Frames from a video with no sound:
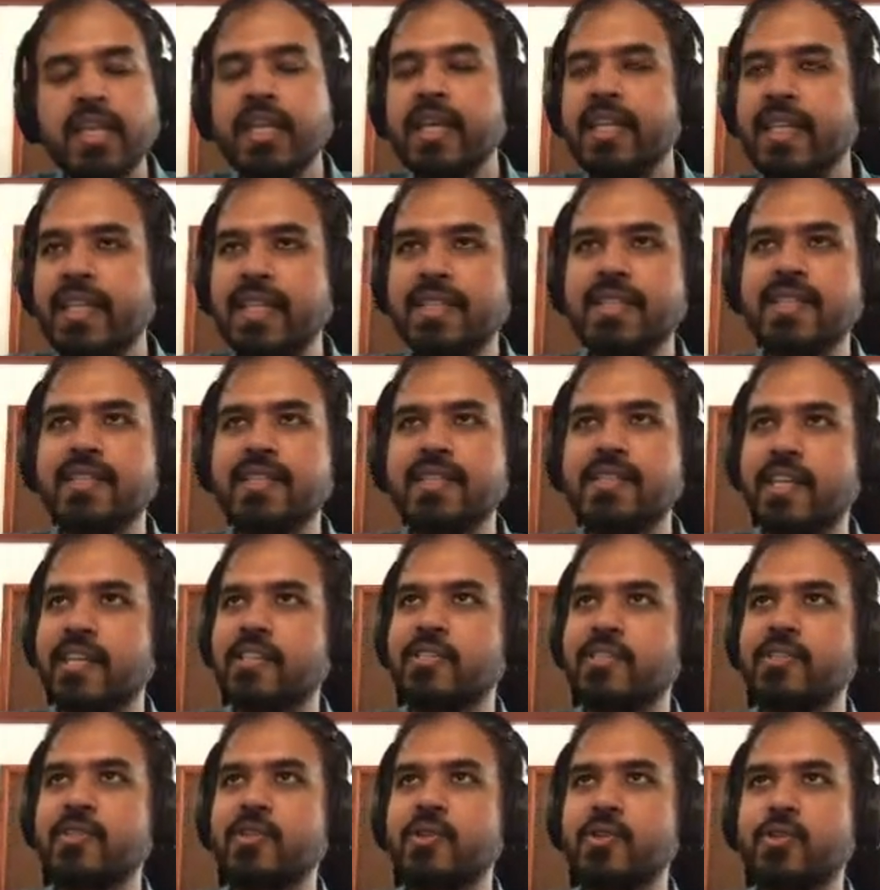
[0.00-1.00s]
it is doing
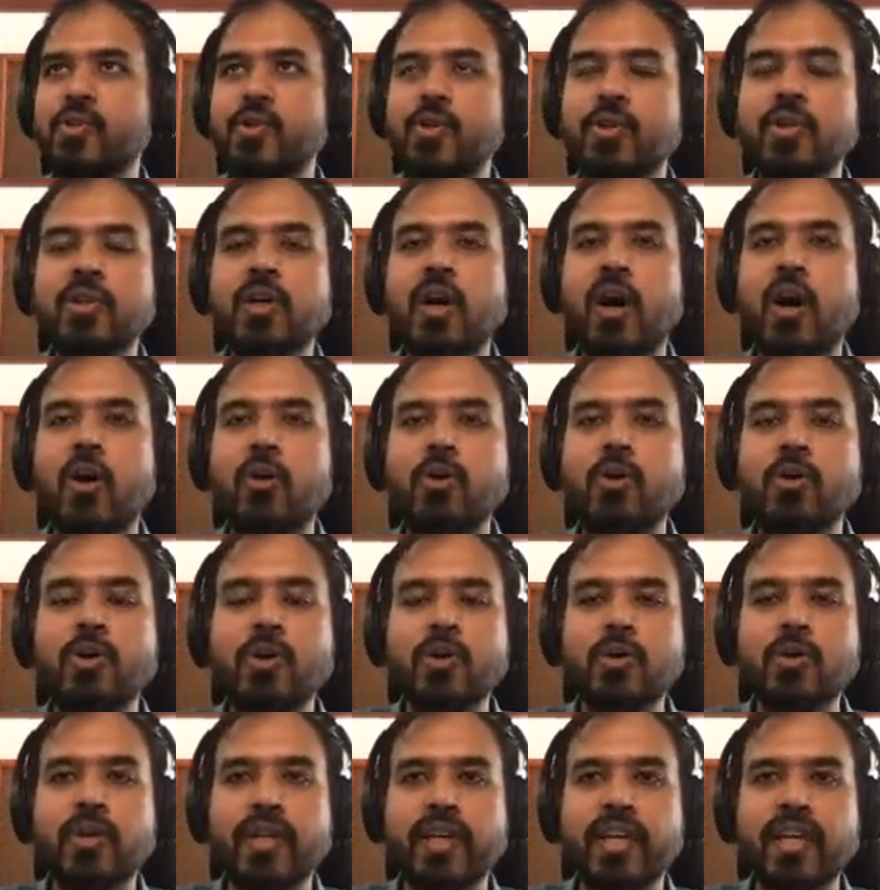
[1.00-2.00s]
substitution
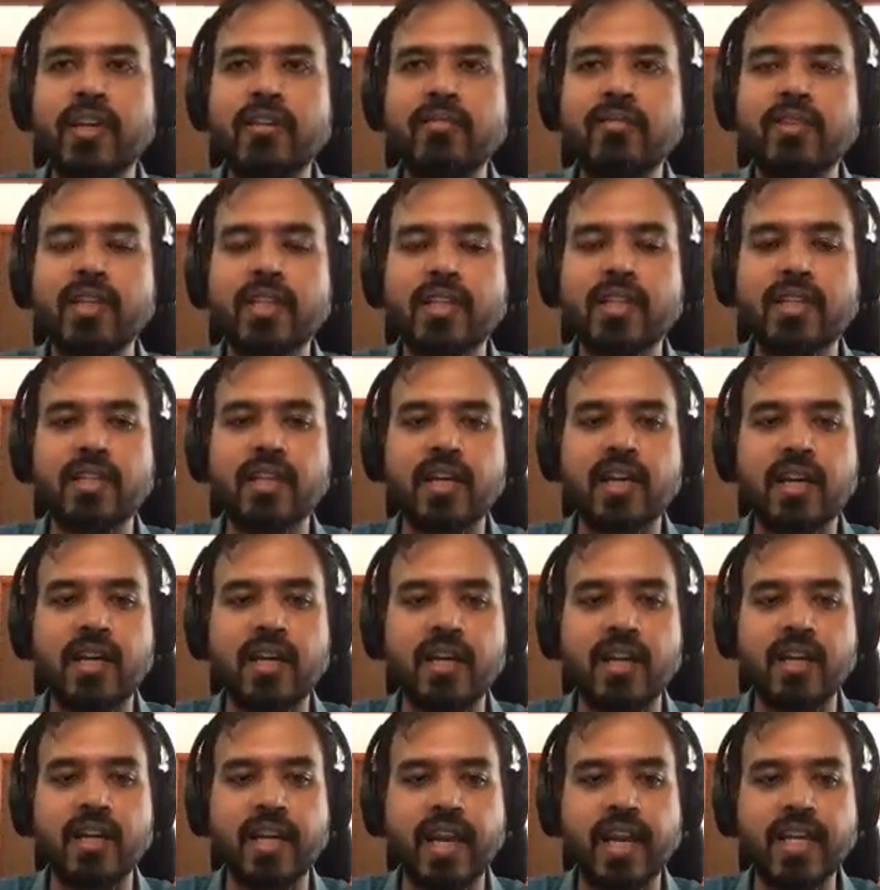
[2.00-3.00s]
of the function
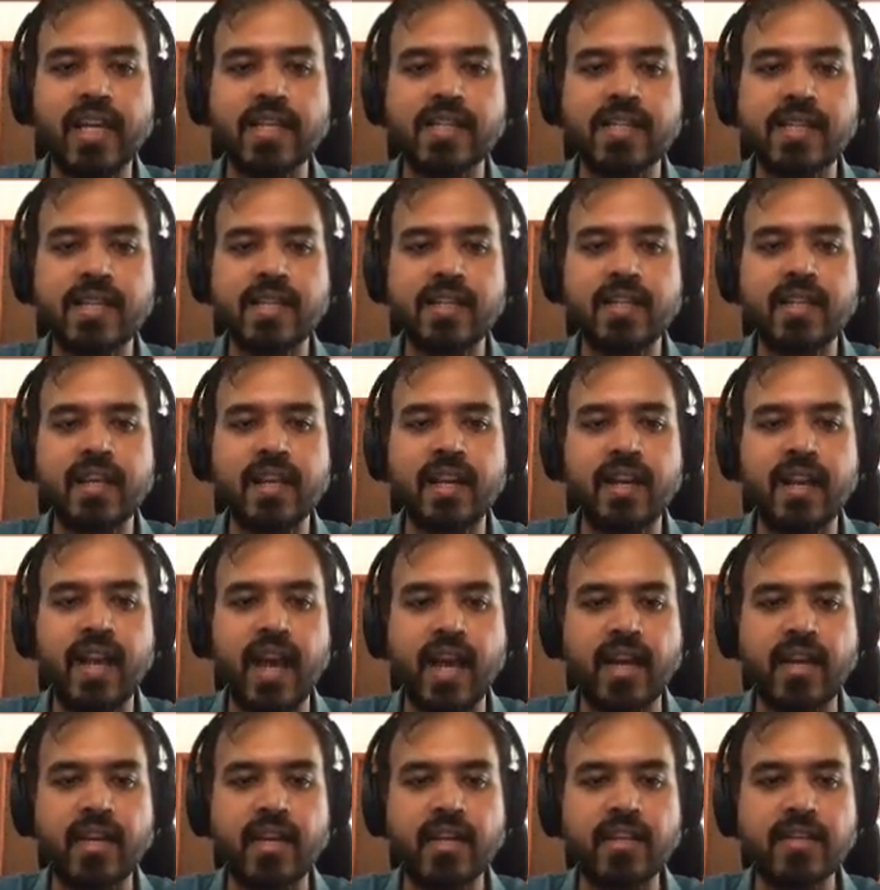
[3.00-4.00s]
definition
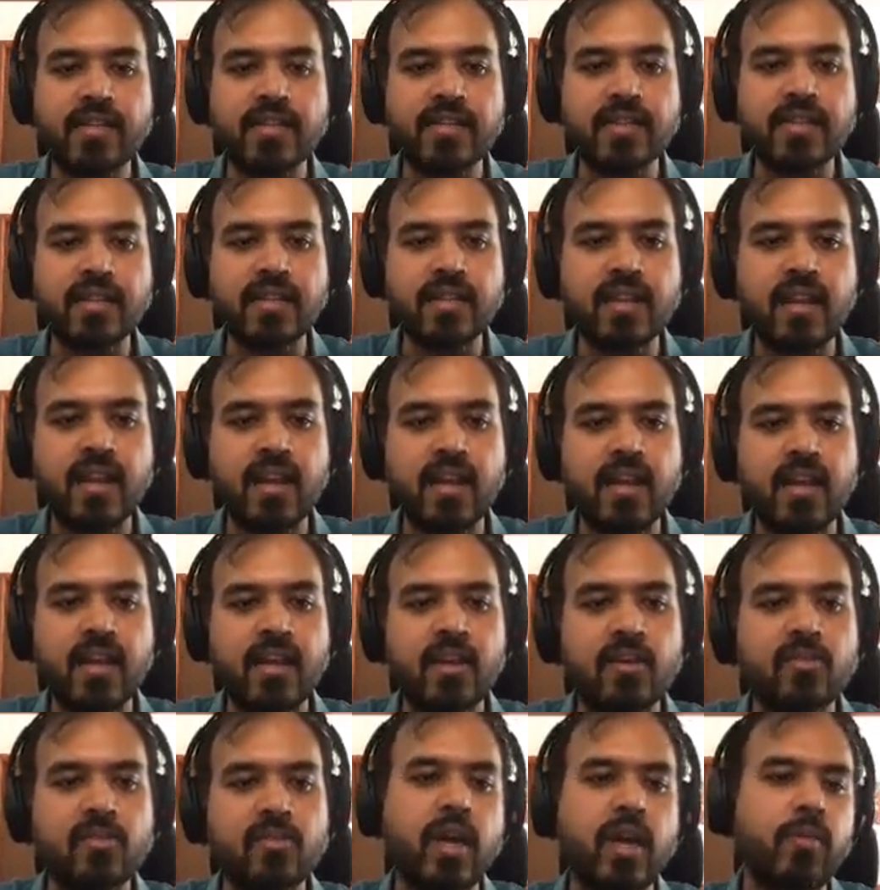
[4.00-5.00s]
in the body
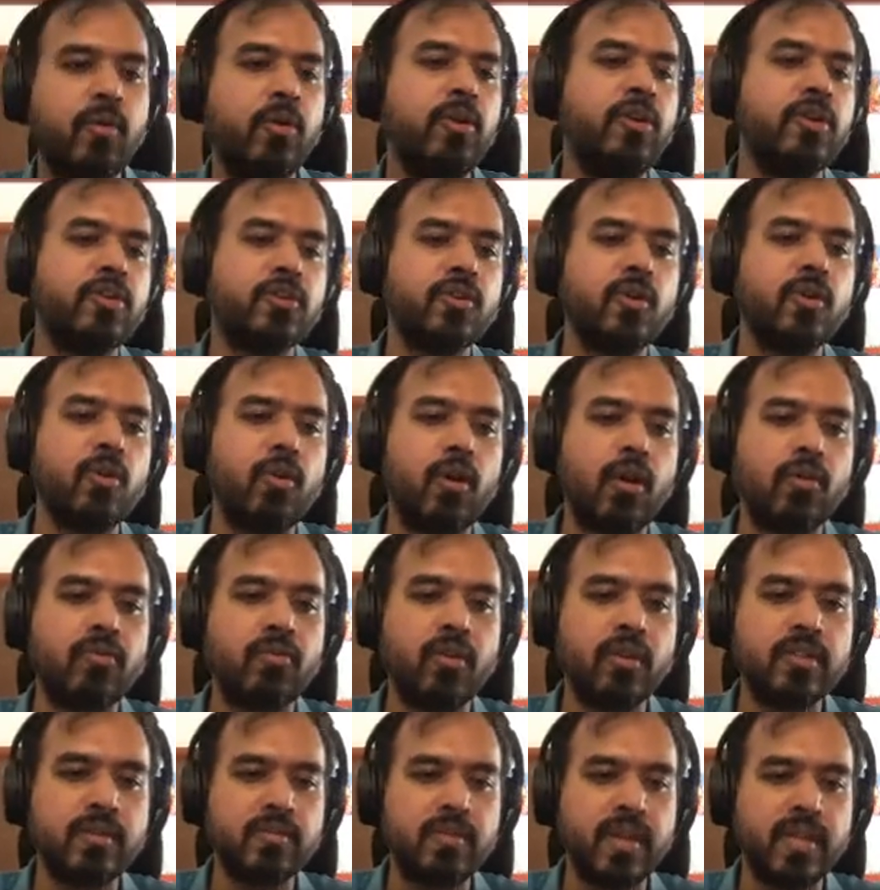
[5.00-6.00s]
of the goal,
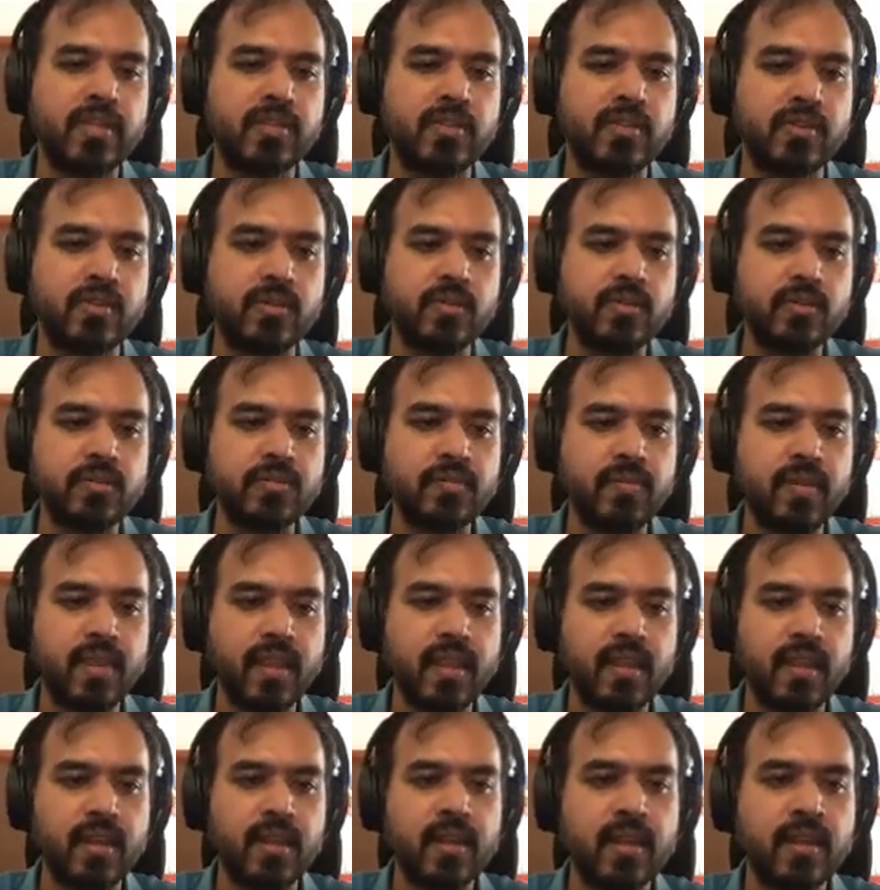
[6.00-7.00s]
right?
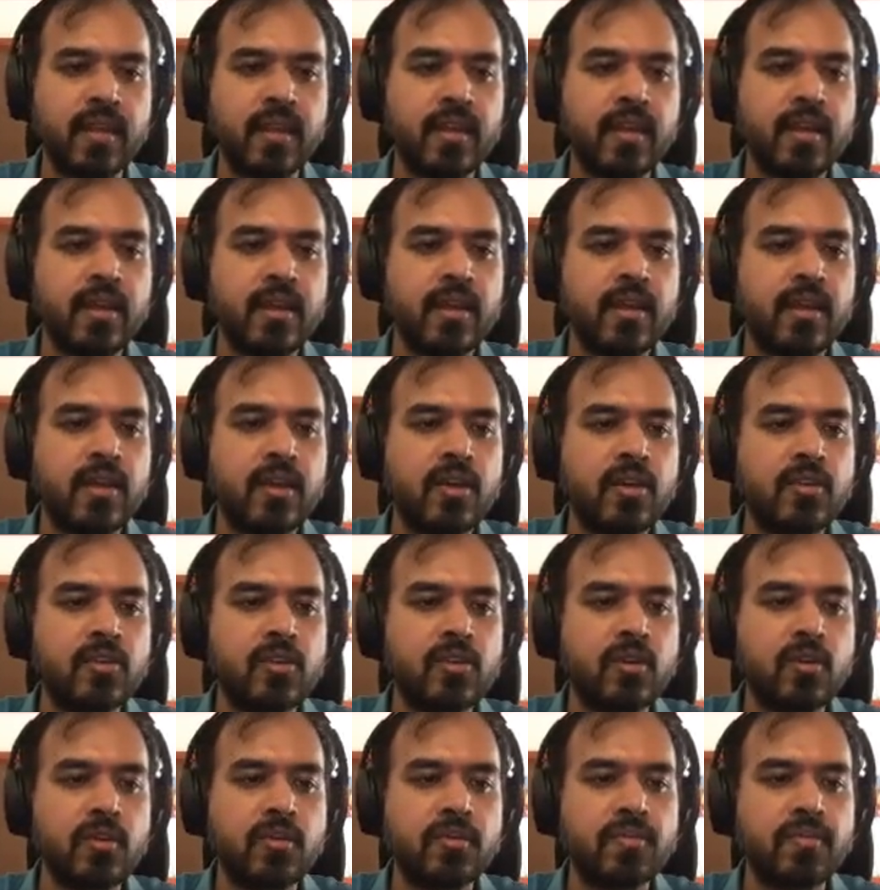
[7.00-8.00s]
So this negation,
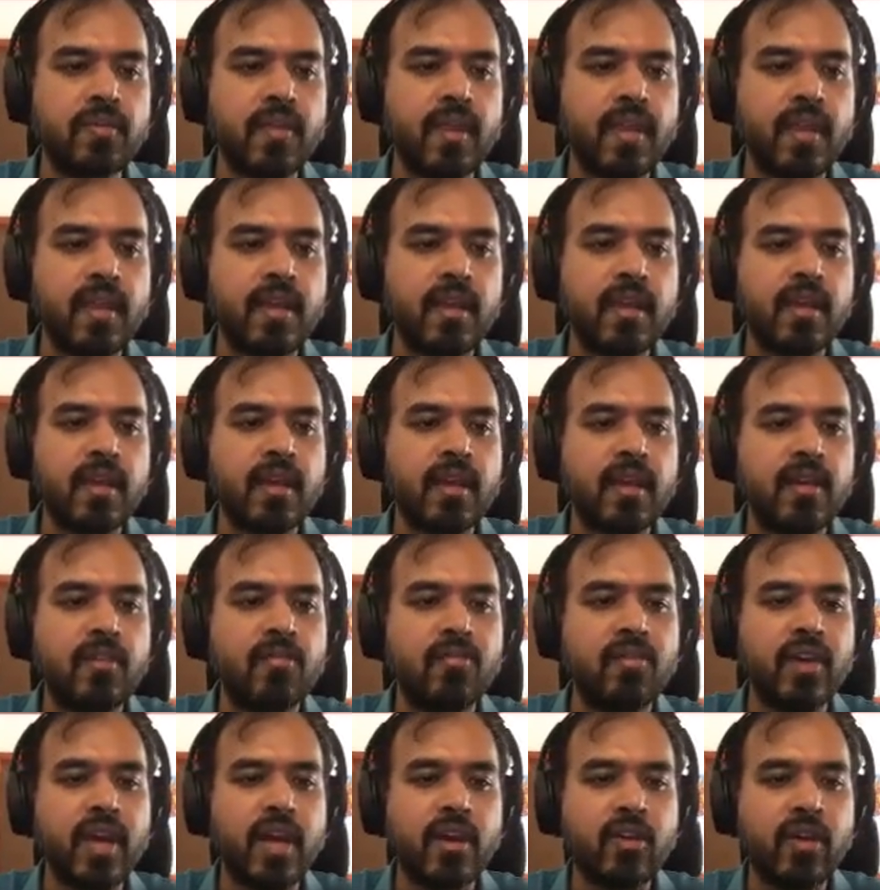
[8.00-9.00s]

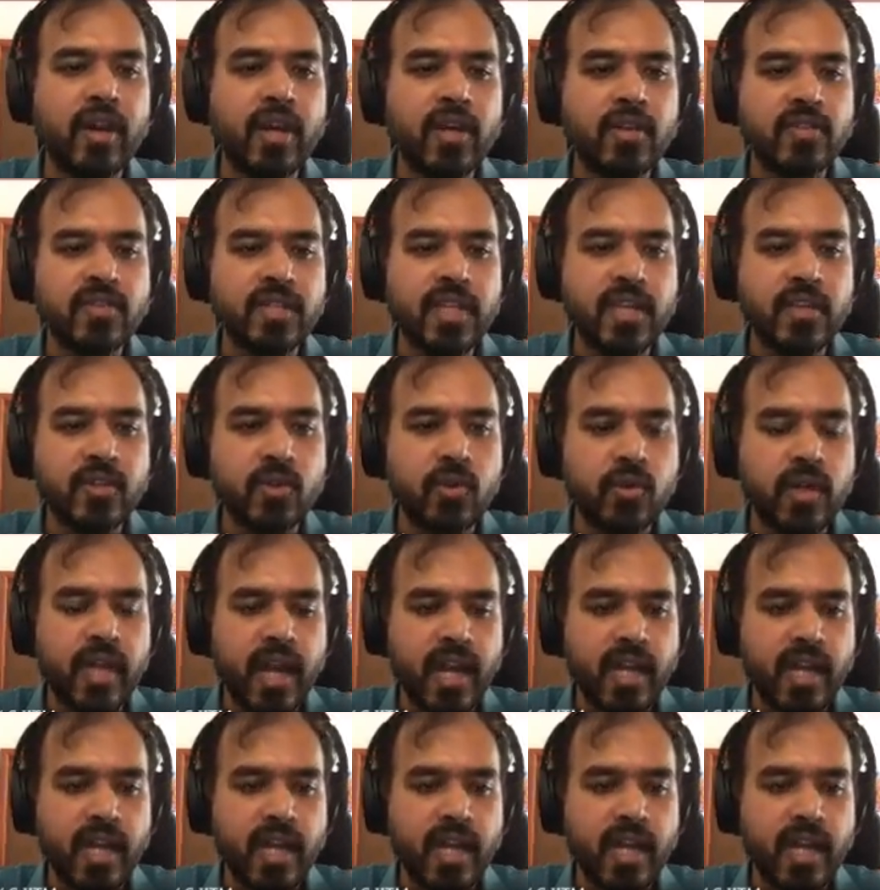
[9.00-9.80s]
right, is a